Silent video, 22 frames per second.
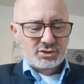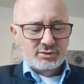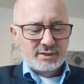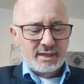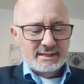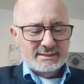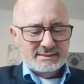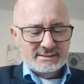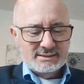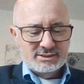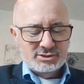
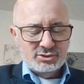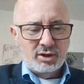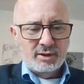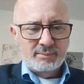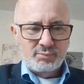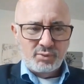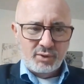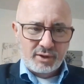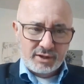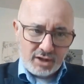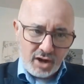So that's the
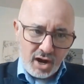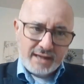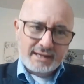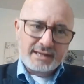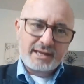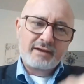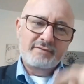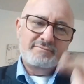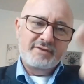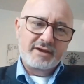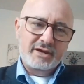starting point.
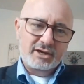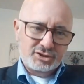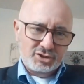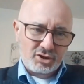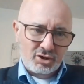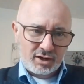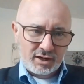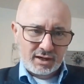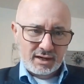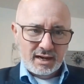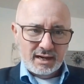Identify
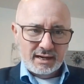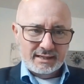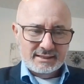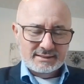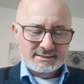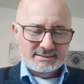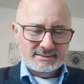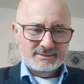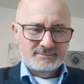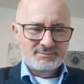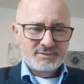your target
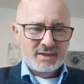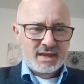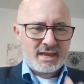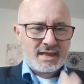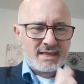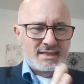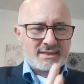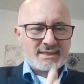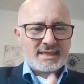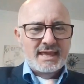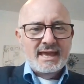audience.
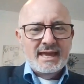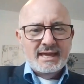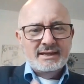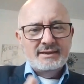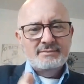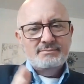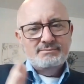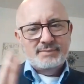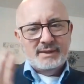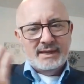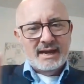
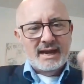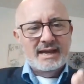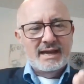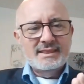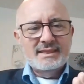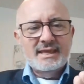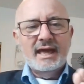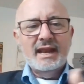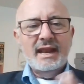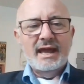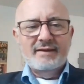Then
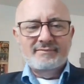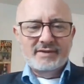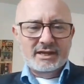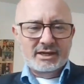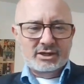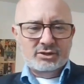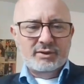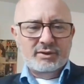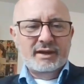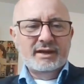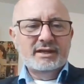behind that,
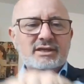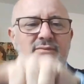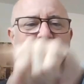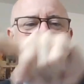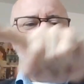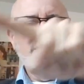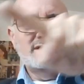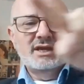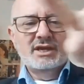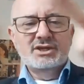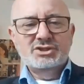I've got to
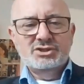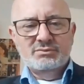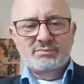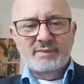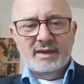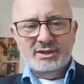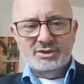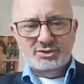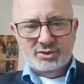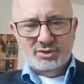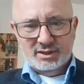create a
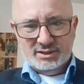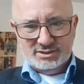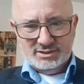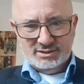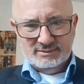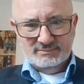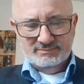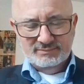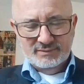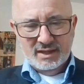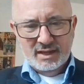communication
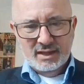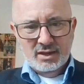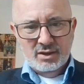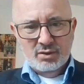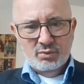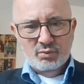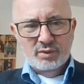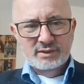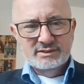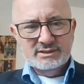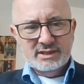matrix.
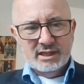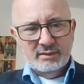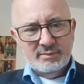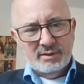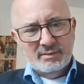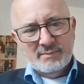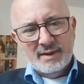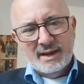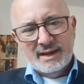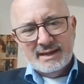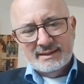What's
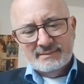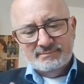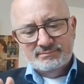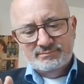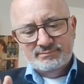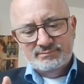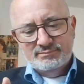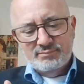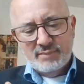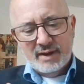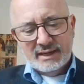going to be
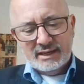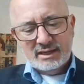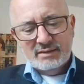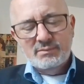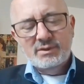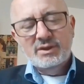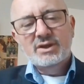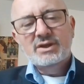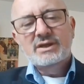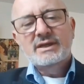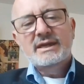my,
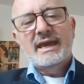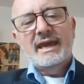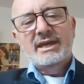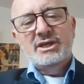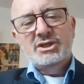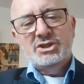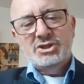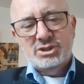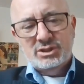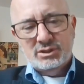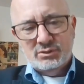my
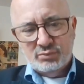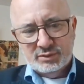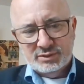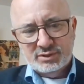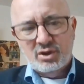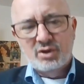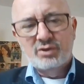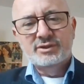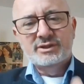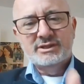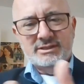
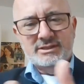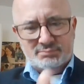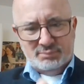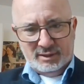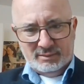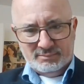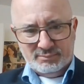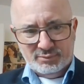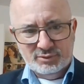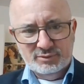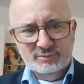communication with all
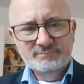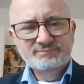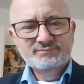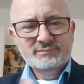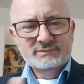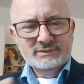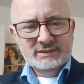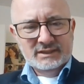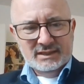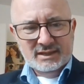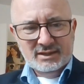these
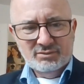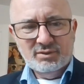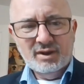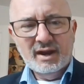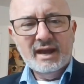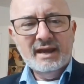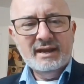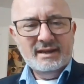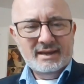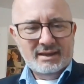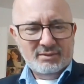people,
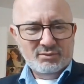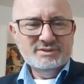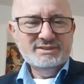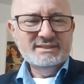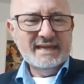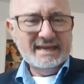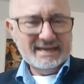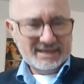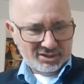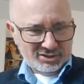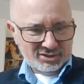right?
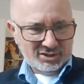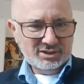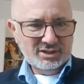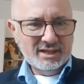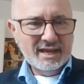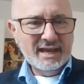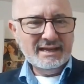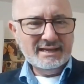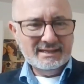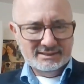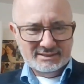What's that going
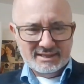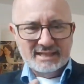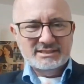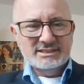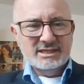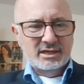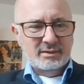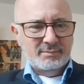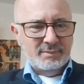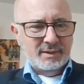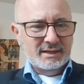to look like? And
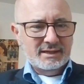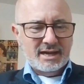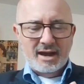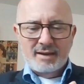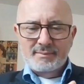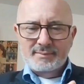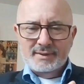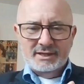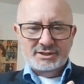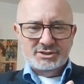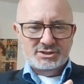that's going to be
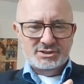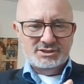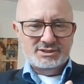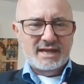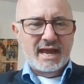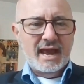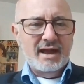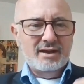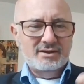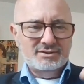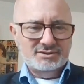a
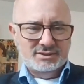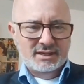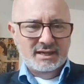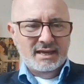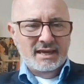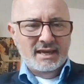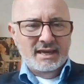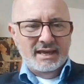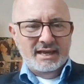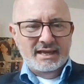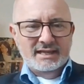combination of
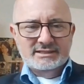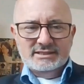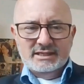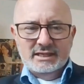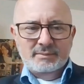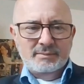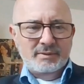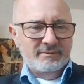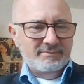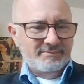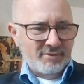styles.
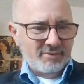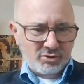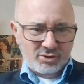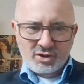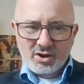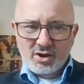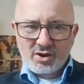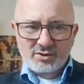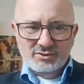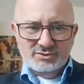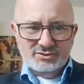It's going to be
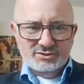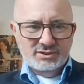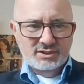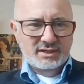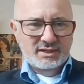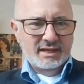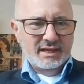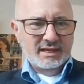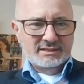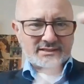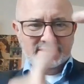phone
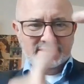calls.